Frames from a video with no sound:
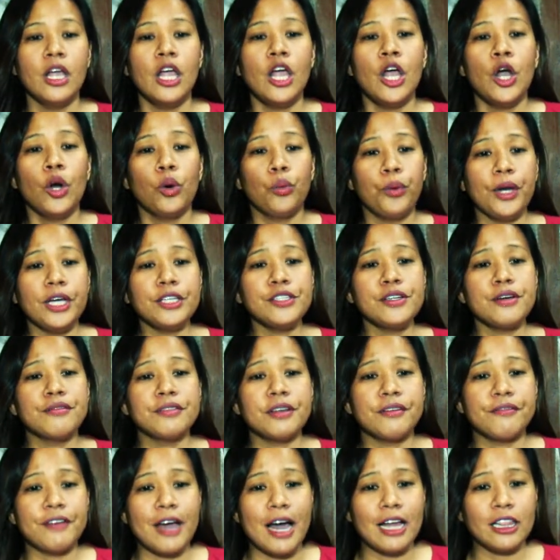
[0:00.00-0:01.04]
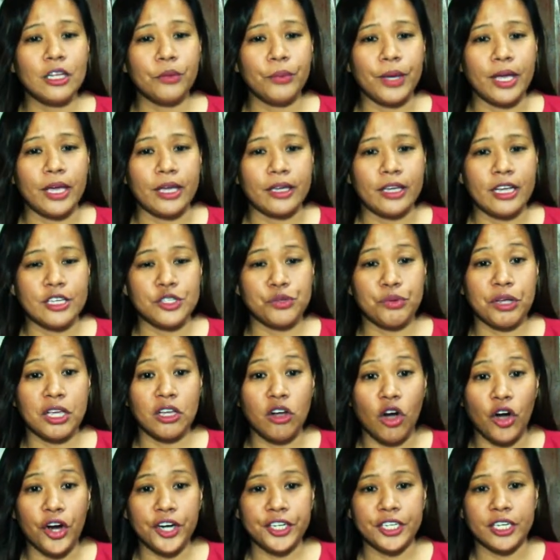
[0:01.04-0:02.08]
Which of the following is
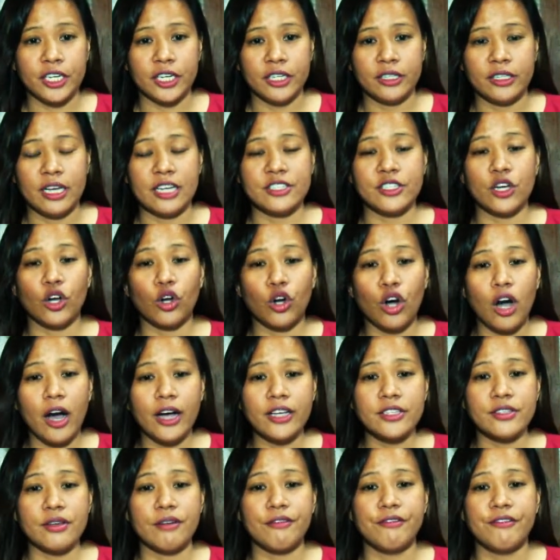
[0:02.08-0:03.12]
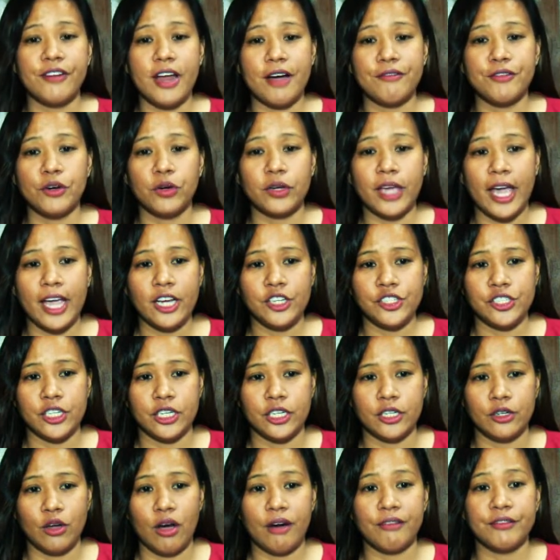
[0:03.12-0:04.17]
regarded as a cause of
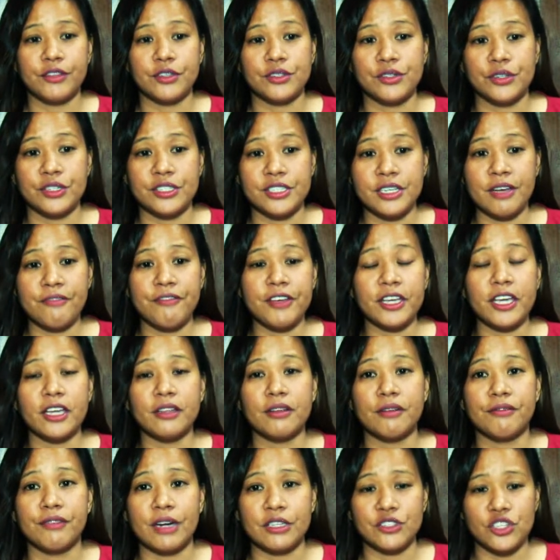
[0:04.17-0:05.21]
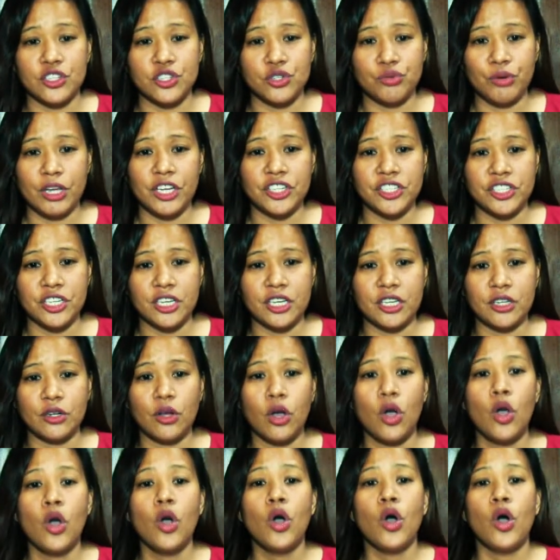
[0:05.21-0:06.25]
revocation of the certificate of registration
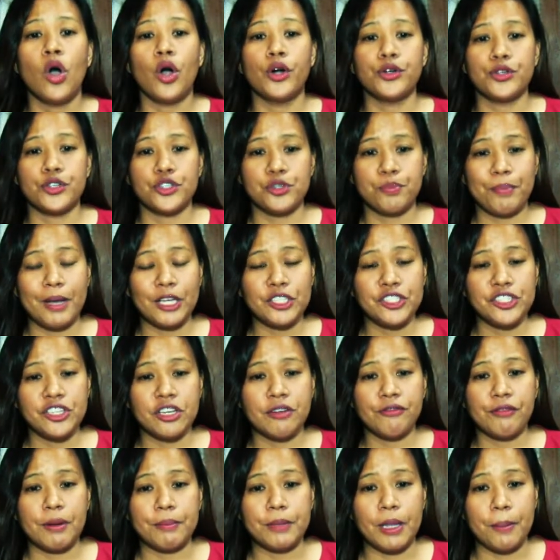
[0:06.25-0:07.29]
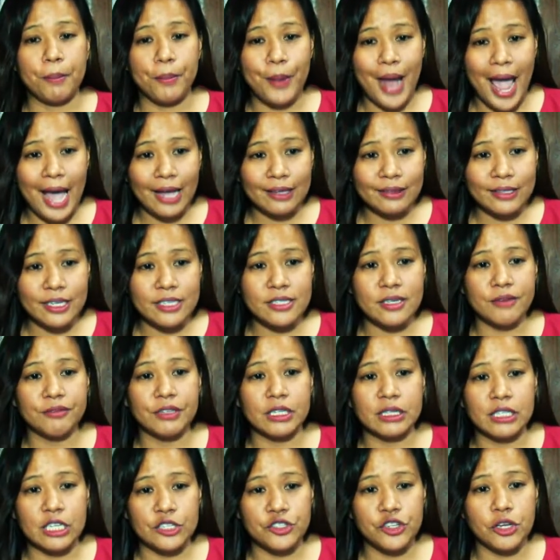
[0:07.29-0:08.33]
or suspension from the practice of the
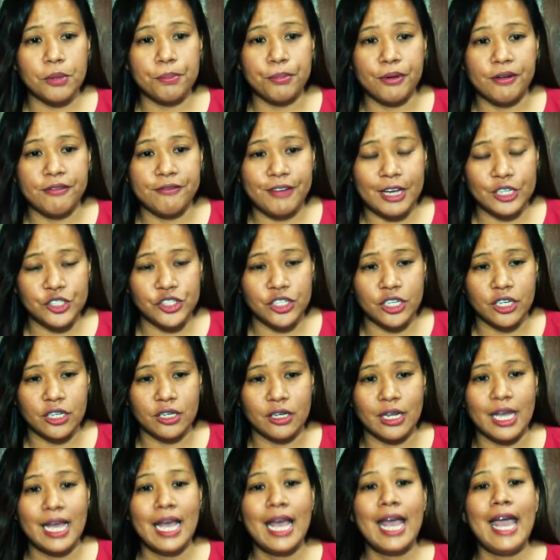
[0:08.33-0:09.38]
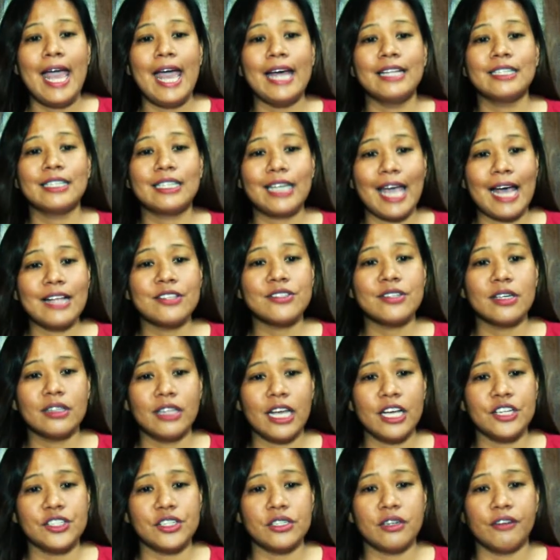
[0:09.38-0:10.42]
teaching profession and
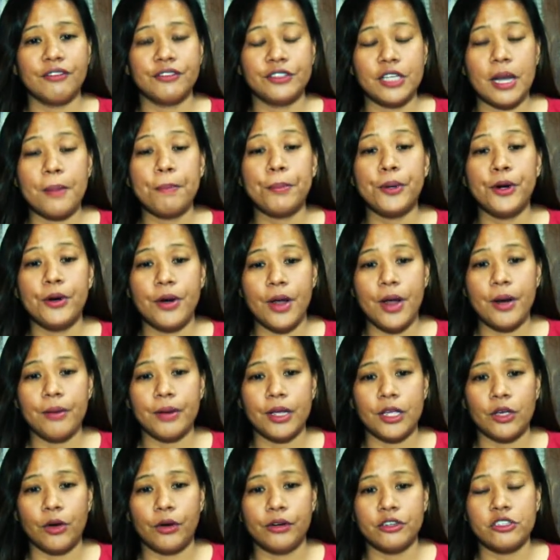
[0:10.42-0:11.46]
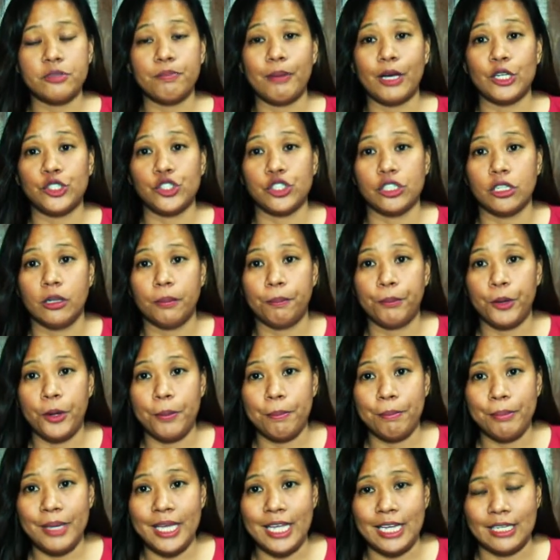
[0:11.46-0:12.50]
cancellation of temporary or special
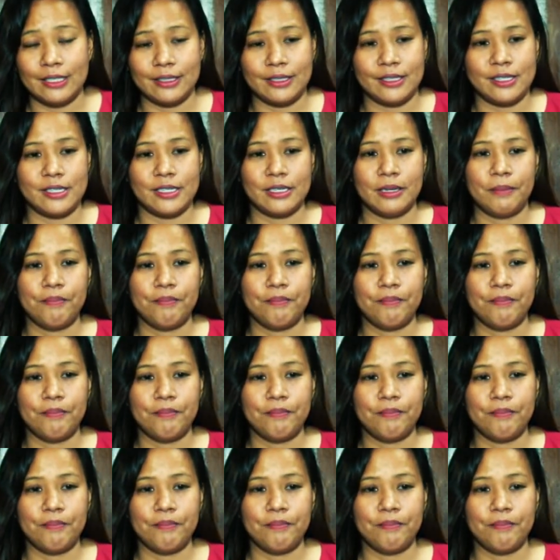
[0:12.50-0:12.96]
permit?